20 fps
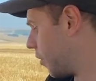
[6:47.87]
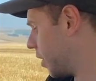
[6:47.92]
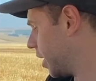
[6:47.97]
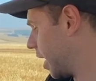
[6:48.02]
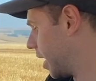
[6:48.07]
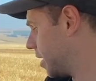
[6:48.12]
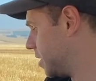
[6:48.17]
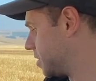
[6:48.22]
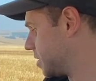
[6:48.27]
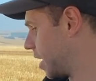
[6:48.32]

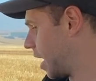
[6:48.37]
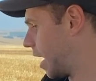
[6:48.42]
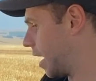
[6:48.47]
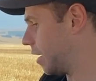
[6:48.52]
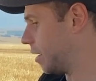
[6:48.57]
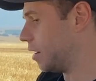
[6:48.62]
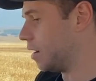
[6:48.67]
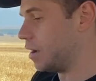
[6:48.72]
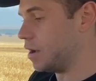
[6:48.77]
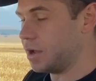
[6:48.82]
And
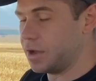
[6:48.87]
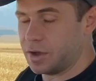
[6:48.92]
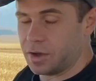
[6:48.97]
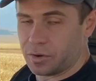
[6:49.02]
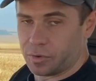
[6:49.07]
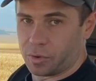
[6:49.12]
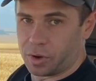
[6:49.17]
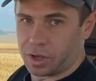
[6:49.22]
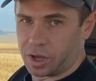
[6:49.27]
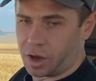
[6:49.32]

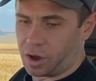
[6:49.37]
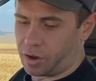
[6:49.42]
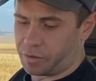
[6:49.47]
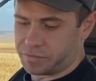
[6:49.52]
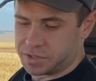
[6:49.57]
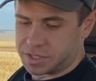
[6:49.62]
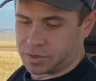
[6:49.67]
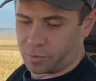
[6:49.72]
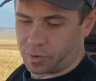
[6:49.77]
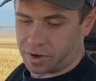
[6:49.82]
yeah, obviously
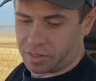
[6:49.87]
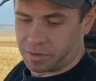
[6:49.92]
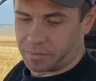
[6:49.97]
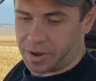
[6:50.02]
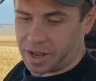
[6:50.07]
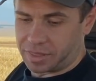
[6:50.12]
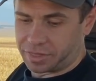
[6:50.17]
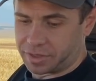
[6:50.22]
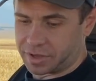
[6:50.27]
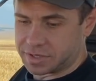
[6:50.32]
one of the main
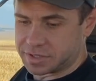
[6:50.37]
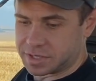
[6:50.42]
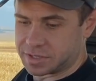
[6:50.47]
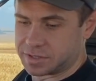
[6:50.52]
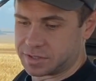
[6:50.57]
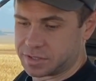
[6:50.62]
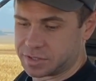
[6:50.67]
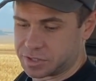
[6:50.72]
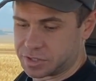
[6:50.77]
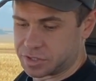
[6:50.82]
things is this
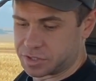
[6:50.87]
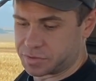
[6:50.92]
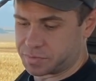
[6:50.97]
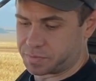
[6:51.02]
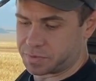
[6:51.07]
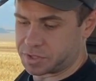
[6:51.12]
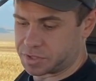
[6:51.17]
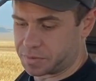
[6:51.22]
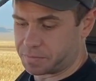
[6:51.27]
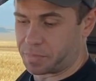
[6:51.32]
is
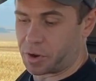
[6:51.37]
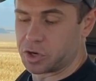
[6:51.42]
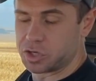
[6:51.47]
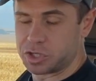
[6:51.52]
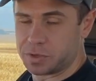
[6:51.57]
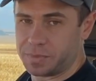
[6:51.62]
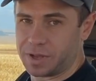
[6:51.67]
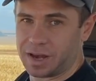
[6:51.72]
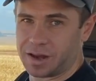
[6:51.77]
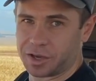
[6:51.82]
supposed to be a
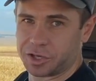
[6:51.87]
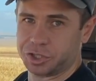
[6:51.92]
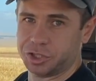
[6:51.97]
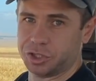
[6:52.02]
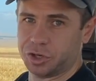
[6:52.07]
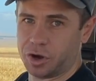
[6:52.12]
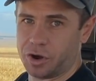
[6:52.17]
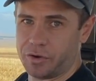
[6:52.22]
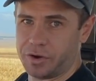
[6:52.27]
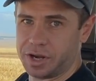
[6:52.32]

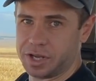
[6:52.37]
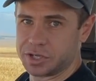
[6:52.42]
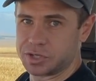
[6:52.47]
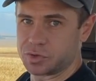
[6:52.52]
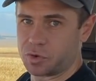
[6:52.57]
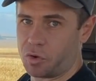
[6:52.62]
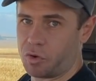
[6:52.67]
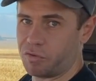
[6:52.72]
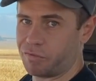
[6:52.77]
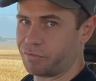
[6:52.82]
luxurious
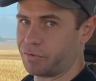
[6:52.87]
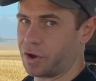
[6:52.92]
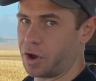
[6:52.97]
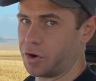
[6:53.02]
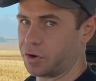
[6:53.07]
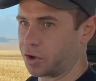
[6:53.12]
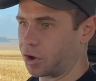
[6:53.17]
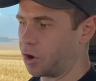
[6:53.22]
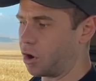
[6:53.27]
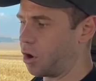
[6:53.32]
off-road
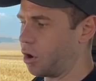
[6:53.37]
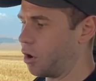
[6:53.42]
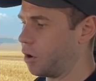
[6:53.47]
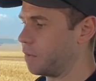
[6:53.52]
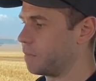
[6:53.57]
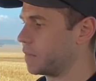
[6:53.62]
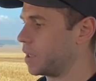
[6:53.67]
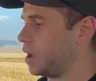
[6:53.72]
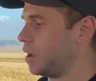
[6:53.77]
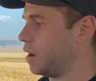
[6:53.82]
car.
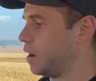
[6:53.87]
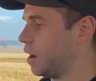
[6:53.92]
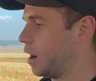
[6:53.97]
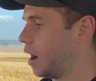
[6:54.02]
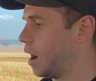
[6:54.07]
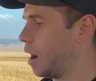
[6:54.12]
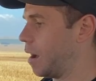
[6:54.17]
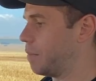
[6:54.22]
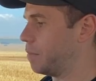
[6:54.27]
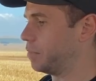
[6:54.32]

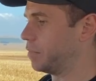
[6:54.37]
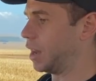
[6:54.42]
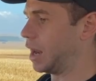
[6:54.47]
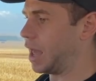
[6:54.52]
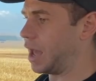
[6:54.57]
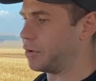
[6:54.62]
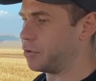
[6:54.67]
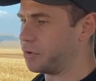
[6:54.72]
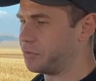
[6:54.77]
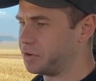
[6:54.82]
The Land
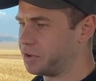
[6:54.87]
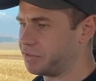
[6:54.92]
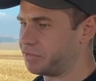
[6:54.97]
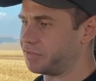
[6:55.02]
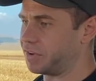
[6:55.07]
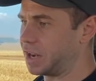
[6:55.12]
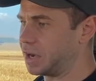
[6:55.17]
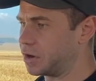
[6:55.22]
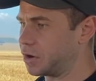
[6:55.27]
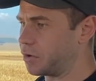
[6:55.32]
Rover
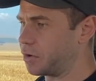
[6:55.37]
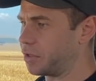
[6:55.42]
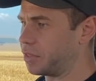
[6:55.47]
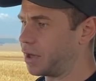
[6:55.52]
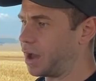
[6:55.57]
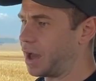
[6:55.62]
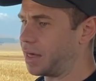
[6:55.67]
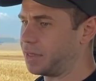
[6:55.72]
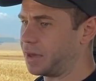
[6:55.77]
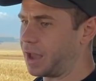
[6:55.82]
Defender, on the
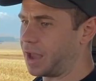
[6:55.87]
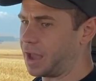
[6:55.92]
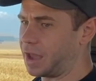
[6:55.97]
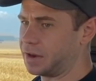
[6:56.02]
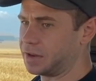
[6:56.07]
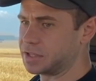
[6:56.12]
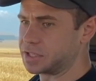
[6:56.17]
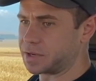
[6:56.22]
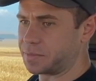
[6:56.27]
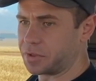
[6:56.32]
other hand, and
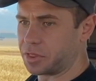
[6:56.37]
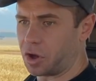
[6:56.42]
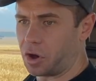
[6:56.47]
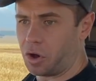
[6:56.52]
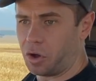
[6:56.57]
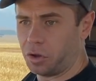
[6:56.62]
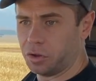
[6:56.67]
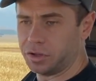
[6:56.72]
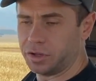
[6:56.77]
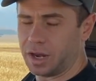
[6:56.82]
some of the
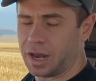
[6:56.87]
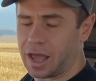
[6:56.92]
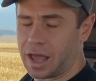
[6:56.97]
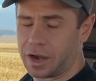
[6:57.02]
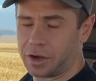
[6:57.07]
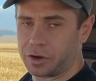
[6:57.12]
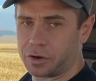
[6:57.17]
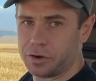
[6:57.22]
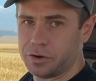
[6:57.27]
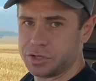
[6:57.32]
older Land
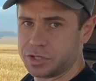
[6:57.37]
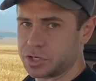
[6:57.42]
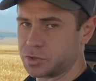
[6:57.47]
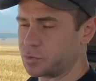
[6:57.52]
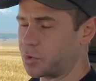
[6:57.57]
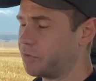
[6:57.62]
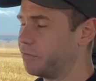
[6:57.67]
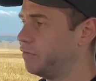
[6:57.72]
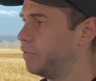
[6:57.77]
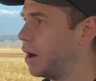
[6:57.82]
Cruisers were
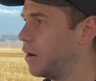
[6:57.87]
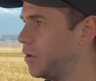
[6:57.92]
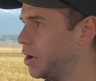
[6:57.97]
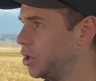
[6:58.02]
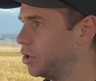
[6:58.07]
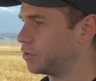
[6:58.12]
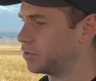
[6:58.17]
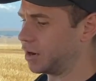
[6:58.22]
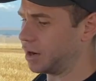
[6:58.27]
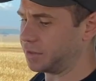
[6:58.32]
very
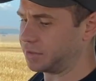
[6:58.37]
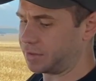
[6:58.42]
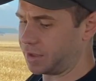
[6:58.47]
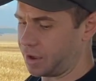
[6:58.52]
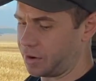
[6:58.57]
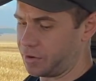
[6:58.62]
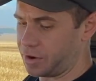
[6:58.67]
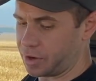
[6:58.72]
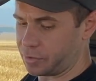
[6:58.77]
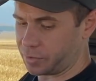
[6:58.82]

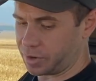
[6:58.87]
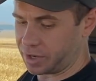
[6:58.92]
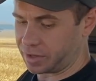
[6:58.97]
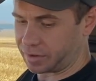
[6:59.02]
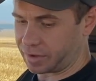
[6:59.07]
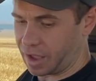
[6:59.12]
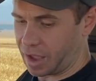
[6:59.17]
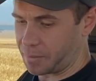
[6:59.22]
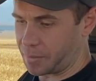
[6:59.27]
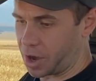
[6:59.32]
utilitarian when it came
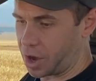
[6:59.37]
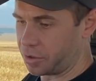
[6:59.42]
out.